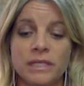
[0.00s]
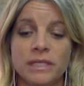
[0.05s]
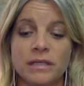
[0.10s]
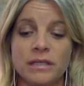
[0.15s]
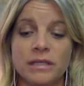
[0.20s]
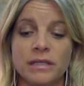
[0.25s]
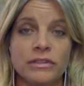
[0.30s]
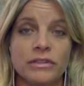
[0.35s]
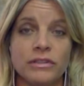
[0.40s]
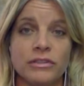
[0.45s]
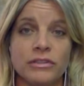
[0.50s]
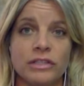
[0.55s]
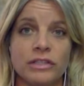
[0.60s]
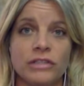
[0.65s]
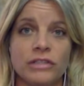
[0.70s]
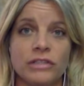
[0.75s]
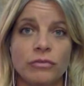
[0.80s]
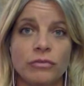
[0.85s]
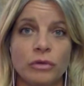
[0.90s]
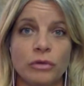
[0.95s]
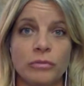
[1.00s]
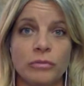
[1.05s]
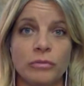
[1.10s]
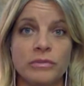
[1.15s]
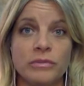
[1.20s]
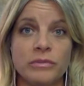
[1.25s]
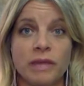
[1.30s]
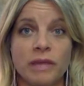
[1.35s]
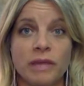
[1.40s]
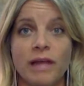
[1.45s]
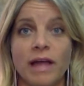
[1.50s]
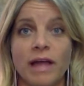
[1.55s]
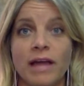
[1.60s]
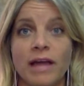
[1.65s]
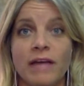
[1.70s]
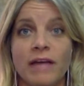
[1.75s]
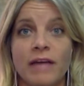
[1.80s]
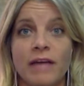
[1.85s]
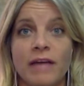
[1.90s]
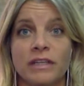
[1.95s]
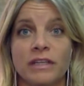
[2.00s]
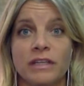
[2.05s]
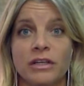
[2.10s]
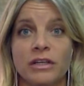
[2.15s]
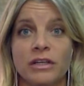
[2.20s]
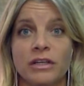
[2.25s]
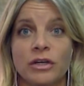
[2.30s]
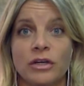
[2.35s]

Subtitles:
It completely transformed my life and